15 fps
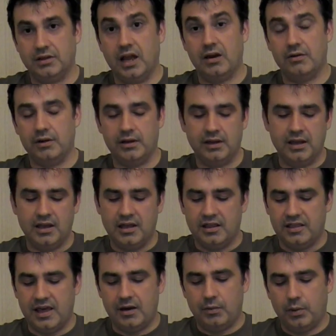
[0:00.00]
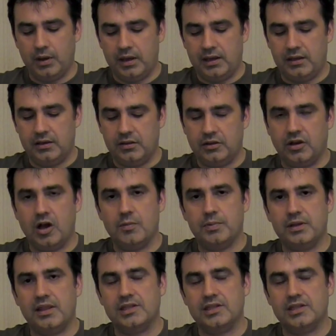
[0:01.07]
diary. That way the company